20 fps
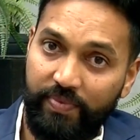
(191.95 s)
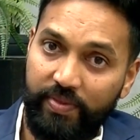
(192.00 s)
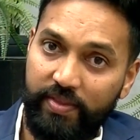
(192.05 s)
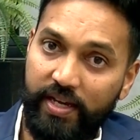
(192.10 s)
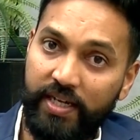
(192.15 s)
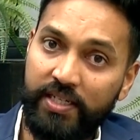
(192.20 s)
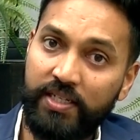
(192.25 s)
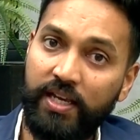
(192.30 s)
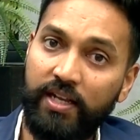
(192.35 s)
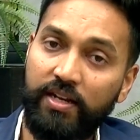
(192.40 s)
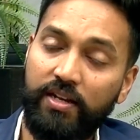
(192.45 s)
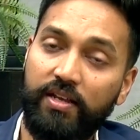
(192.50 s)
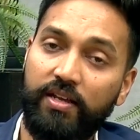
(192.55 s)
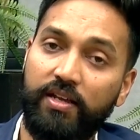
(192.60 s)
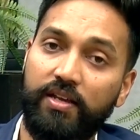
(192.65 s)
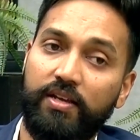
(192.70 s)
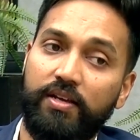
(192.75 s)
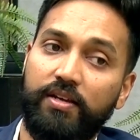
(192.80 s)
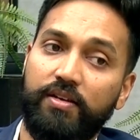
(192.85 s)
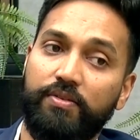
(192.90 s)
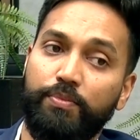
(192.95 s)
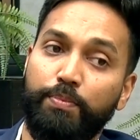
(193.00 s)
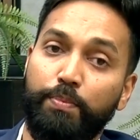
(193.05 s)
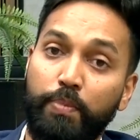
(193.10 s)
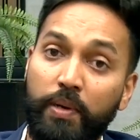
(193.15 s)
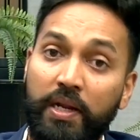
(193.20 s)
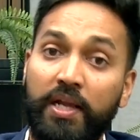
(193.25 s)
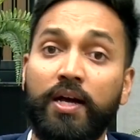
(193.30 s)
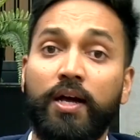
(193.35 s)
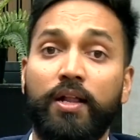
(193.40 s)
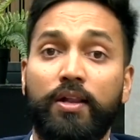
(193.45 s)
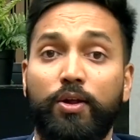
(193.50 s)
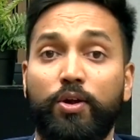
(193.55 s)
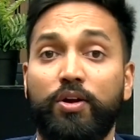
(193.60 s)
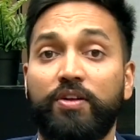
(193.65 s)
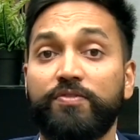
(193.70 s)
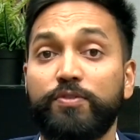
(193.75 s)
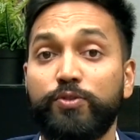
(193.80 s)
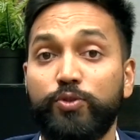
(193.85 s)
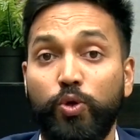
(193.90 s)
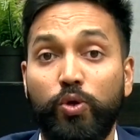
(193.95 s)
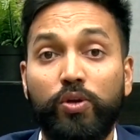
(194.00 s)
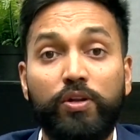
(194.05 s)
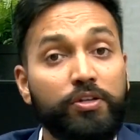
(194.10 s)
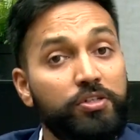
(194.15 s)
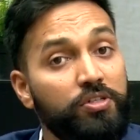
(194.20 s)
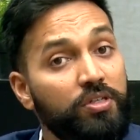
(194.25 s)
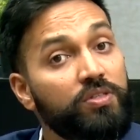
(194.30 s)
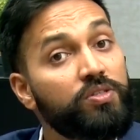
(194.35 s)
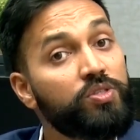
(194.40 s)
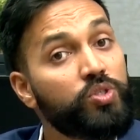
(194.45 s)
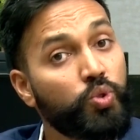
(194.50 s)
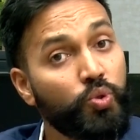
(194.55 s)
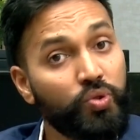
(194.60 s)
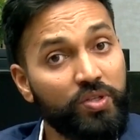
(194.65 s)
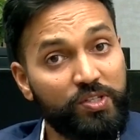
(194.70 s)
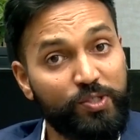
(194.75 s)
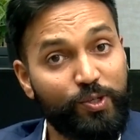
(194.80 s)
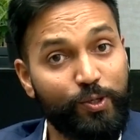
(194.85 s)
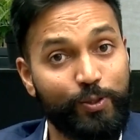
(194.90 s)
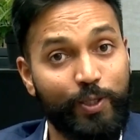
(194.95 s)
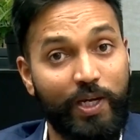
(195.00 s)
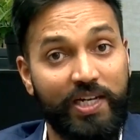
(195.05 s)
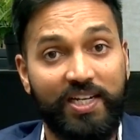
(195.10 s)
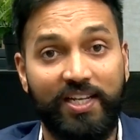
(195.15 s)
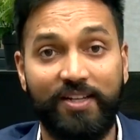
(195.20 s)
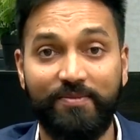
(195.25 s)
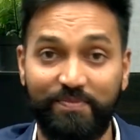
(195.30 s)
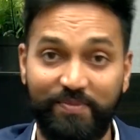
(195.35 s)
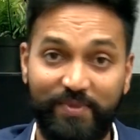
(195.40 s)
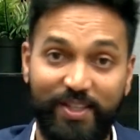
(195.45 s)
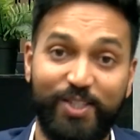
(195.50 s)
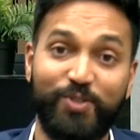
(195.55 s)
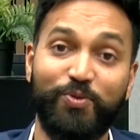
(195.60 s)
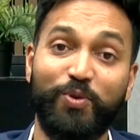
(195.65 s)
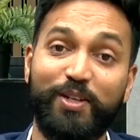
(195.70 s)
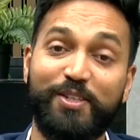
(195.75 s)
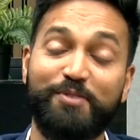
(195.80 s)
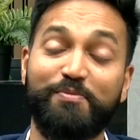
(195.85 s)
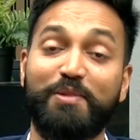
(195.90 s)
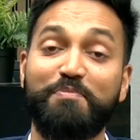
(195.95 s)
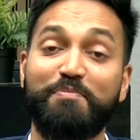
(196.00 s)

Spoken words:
that can bring a lot of solutions to the society. That's what is my